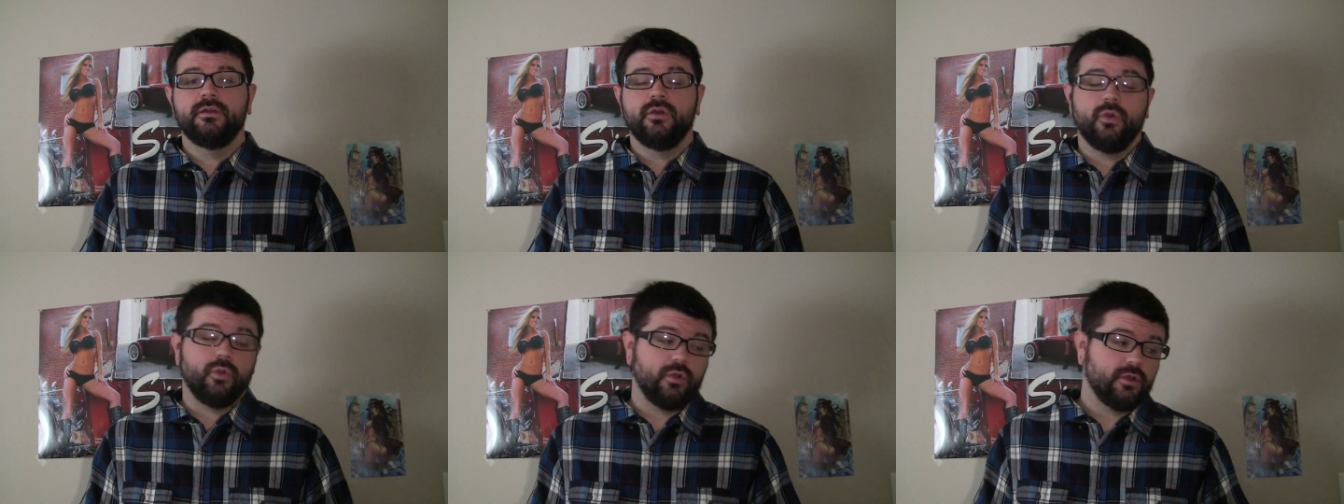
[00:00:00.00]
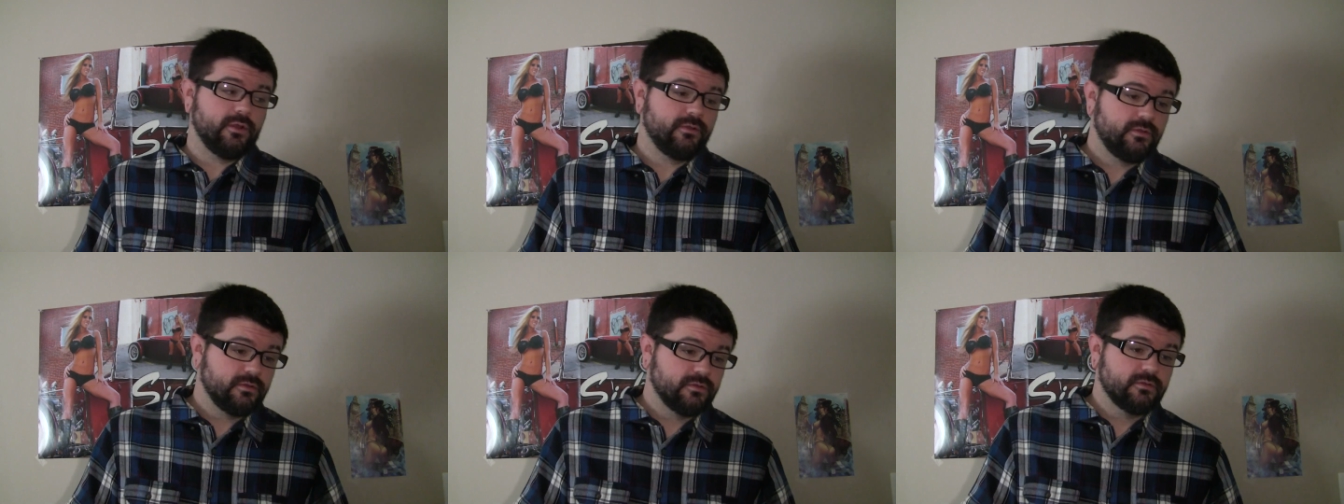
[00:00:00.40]

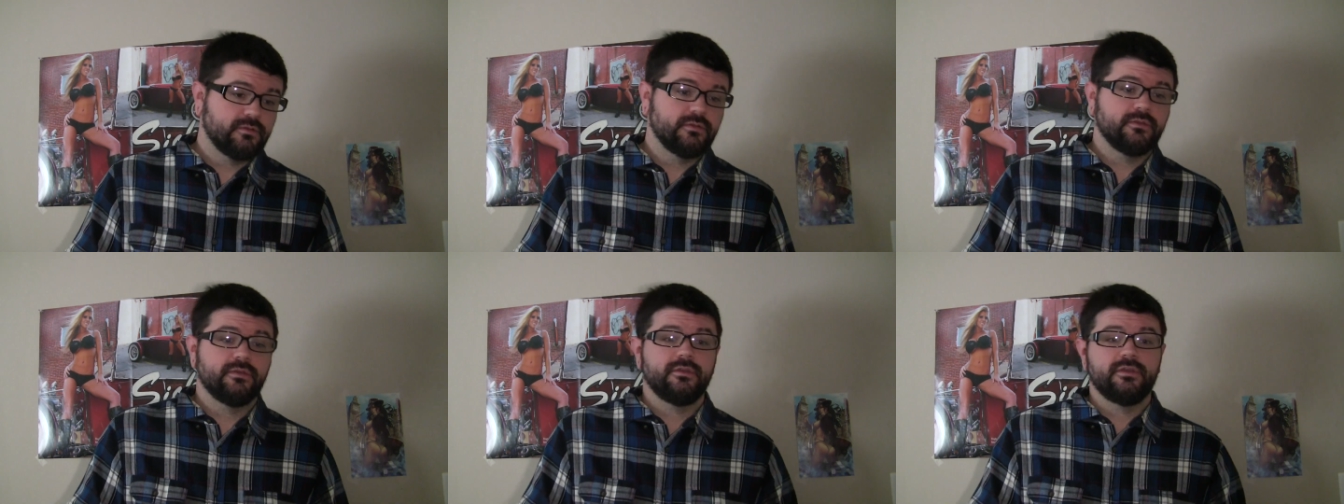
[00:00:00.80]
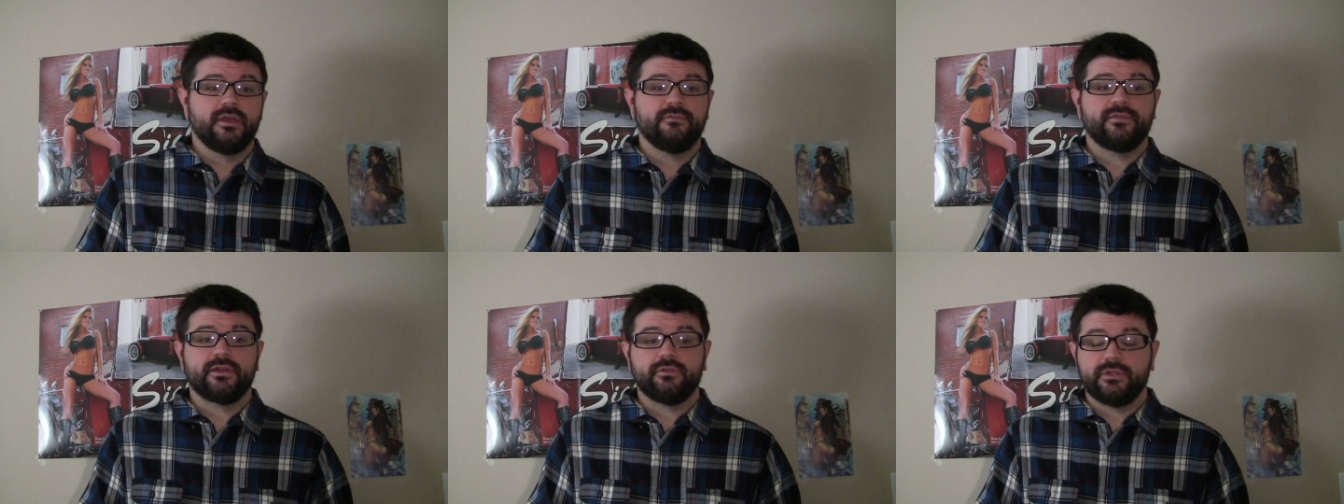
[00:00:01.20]
Or
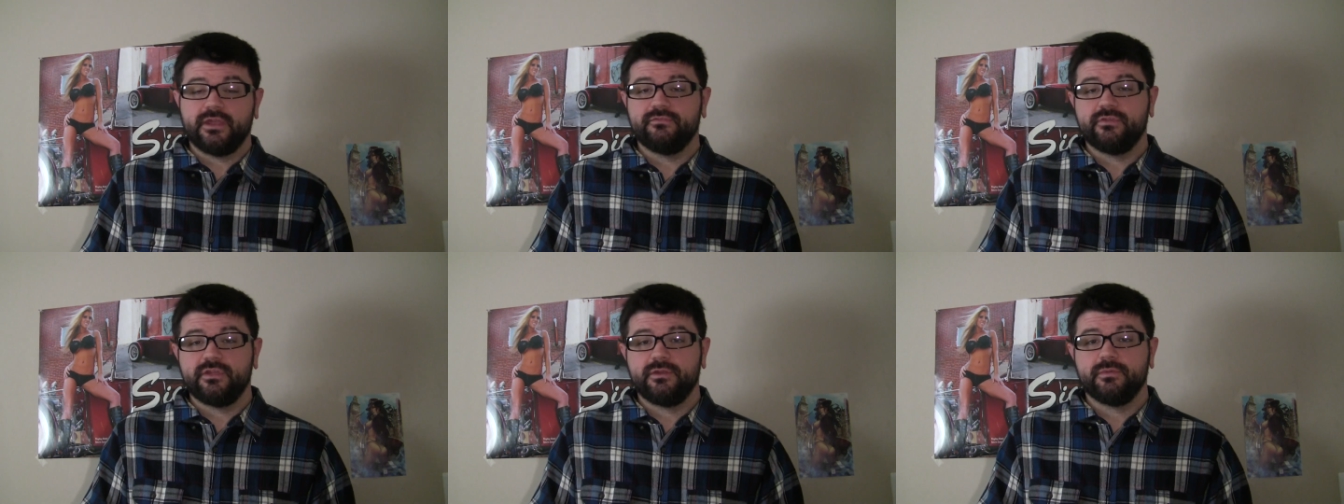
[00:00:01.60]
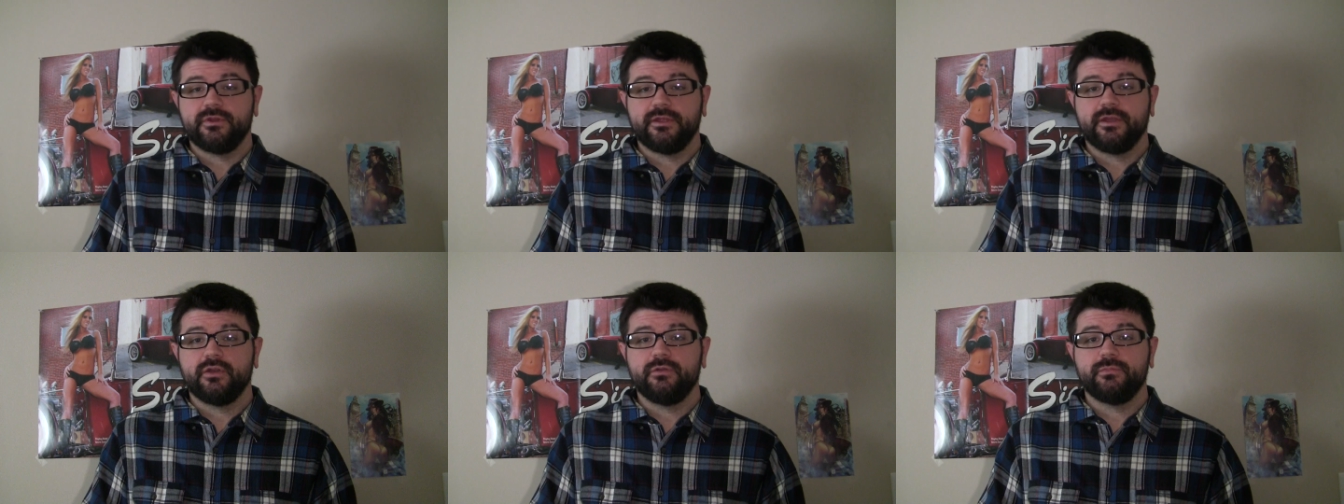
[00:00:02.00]
if I don't have any
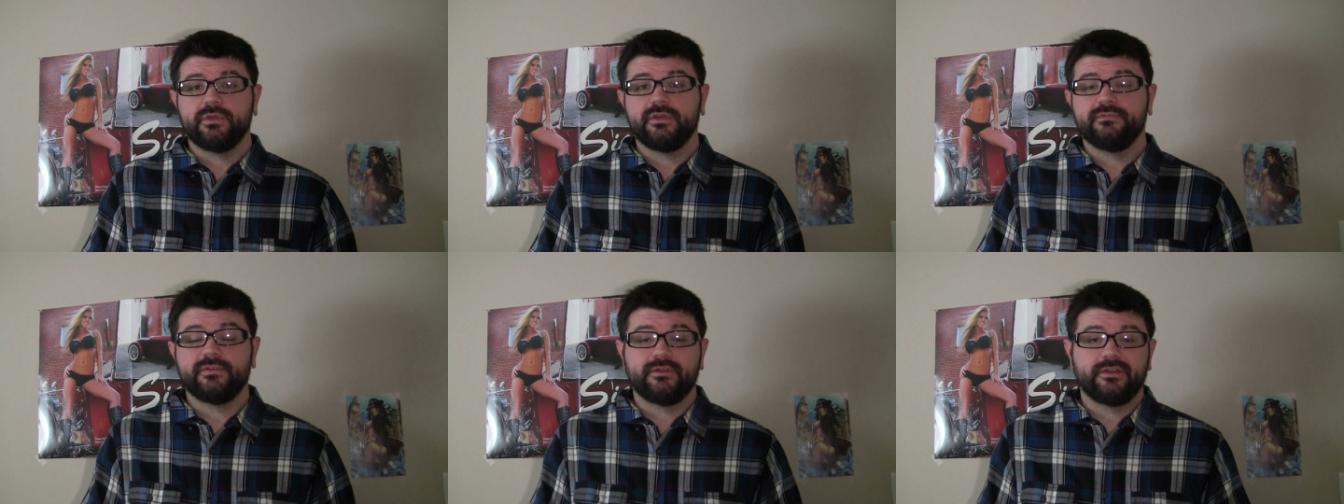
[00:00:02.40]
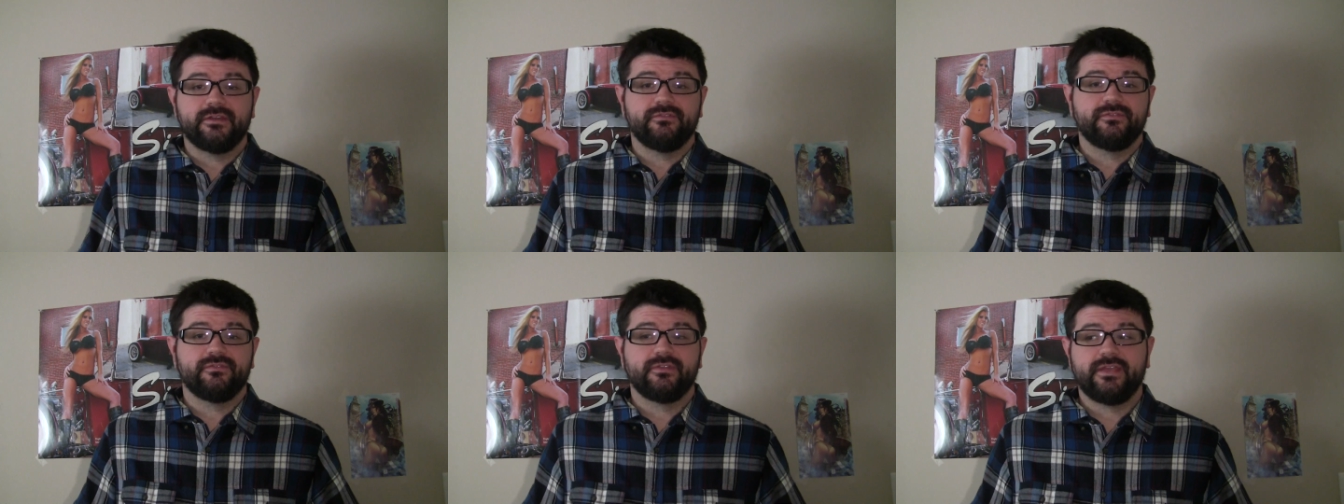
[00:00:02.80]
money on me, if I don't
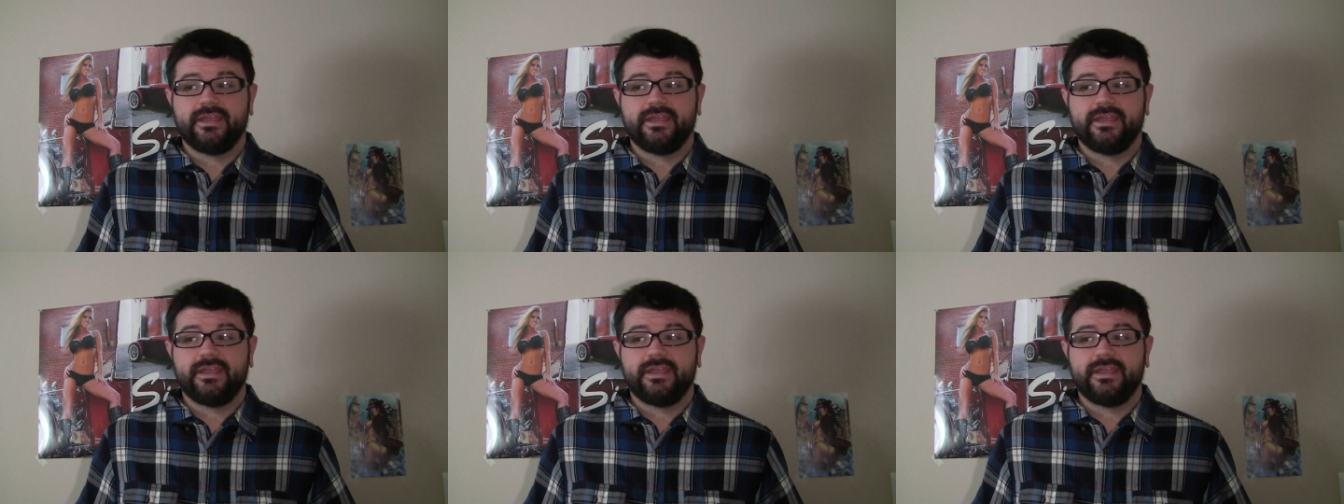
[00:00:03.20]
have